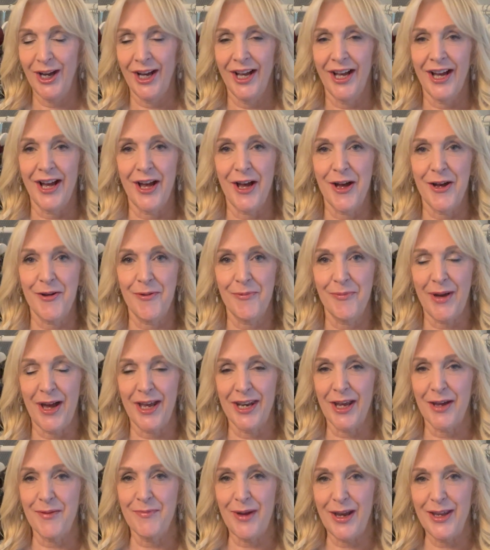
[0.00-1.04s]
and
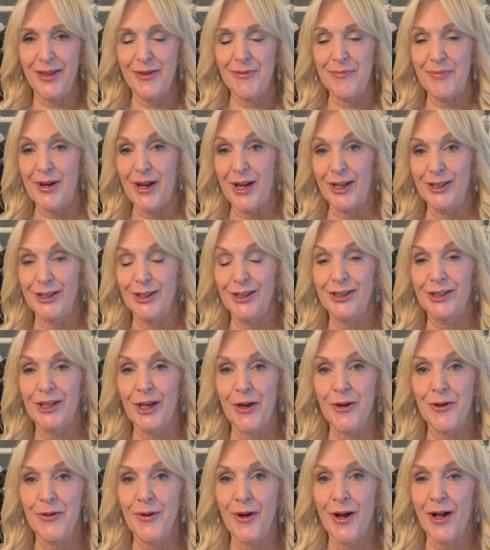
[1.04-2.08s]
I made the plunge,
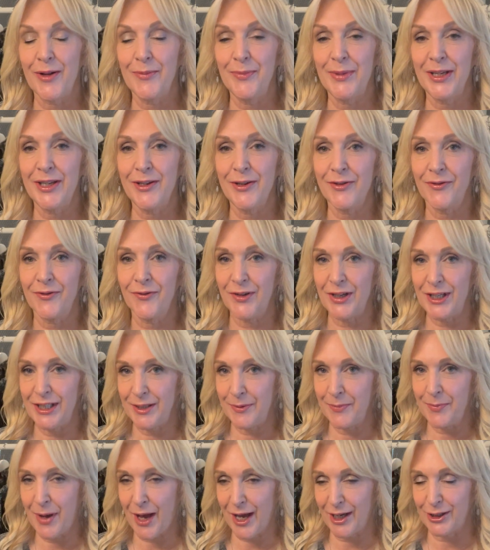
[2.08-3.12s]
so I'll be
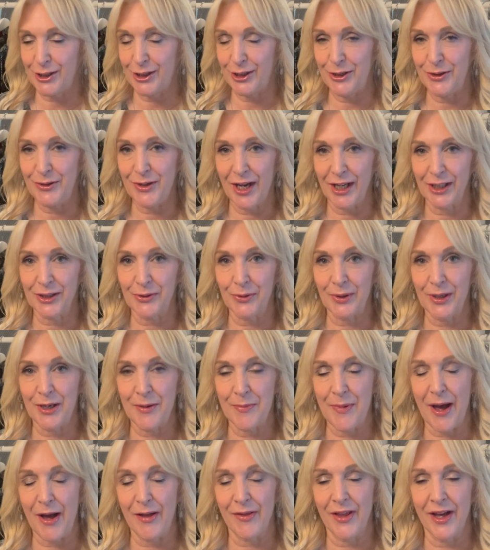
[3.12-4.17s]
feeding back to you next week
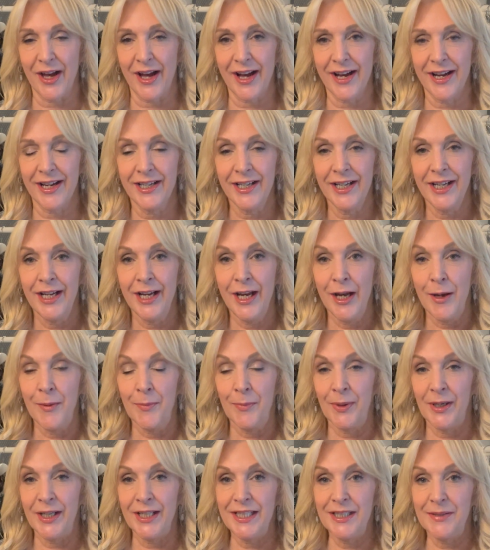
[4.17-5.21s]
about that.
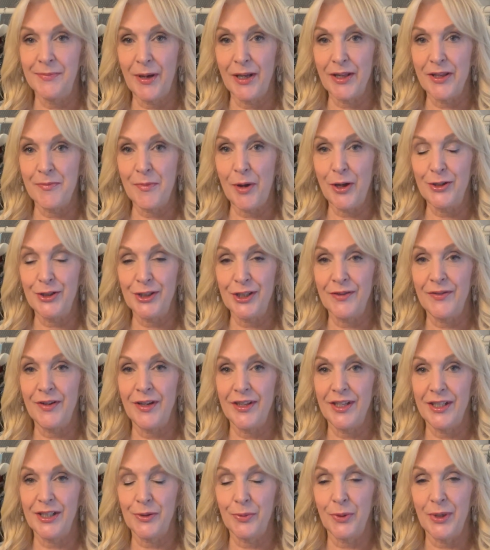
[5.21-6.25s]
Please make the most of it
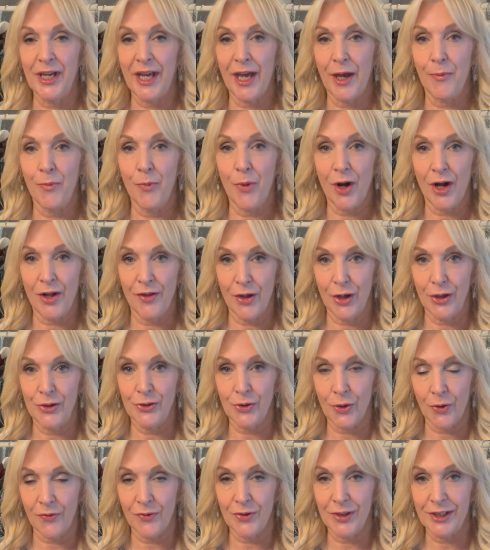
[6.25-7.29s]
this weekend while those
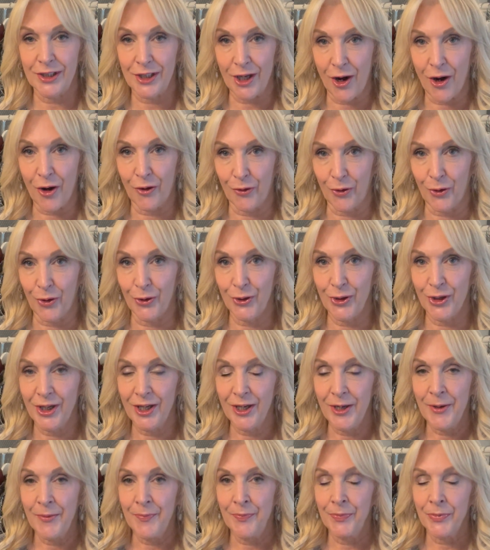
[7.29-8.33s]
offers are on,
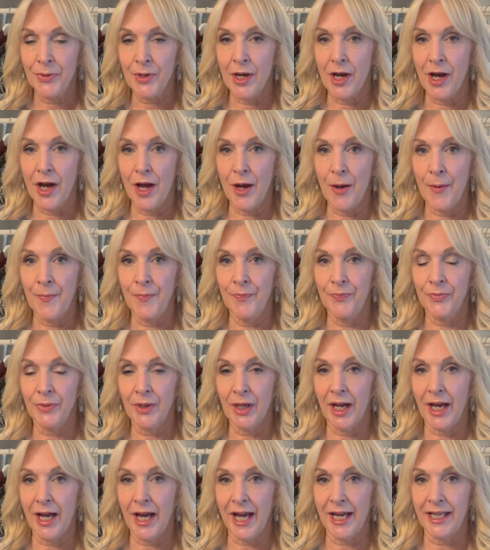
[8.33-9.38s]

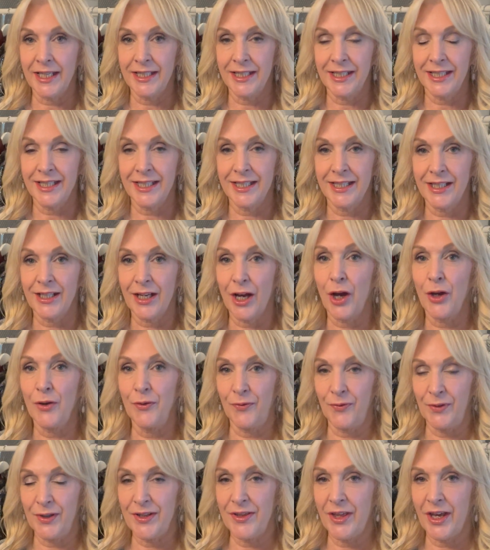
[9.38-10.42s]
and
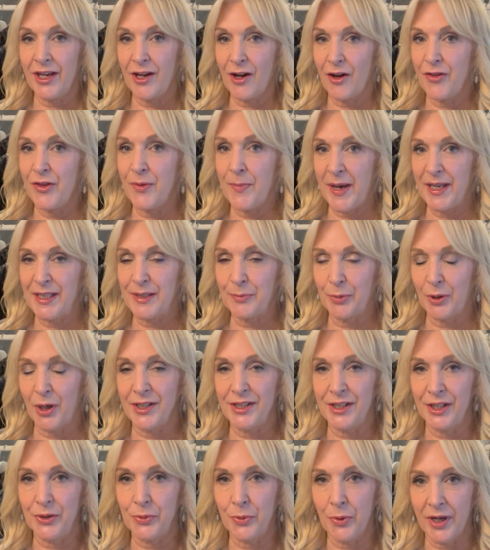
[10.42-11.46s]
hopefully they are the best
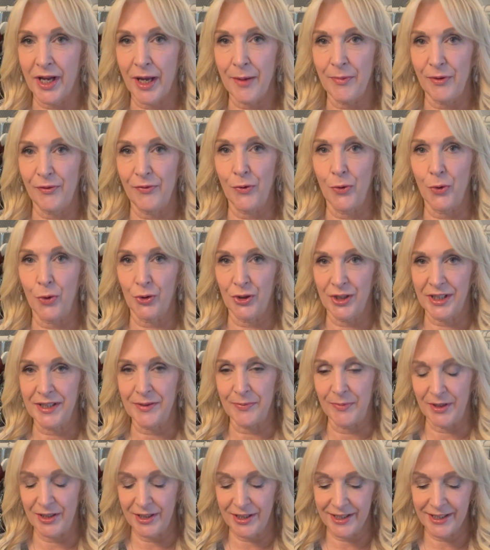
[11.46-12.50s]
prices we'll get before
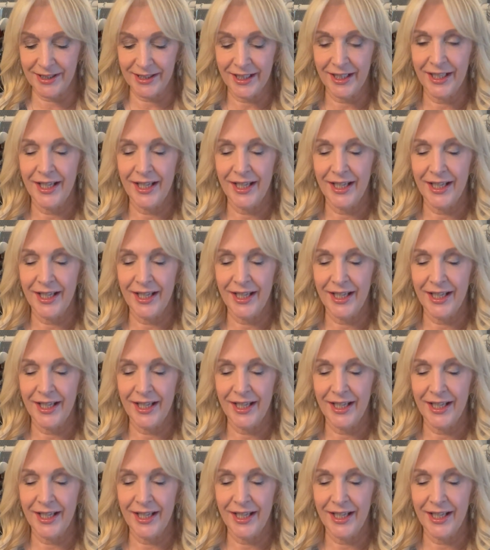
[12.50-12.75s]
Christmas.